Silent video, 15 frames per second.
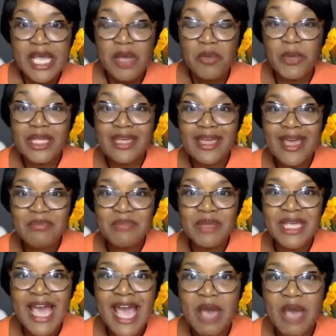We can't
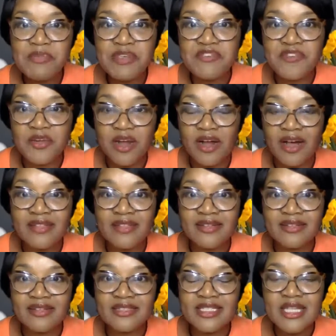be happy for
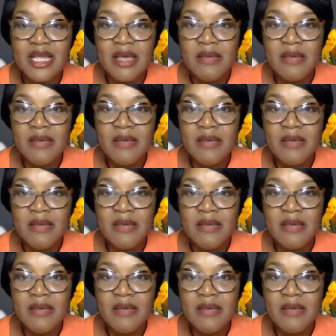others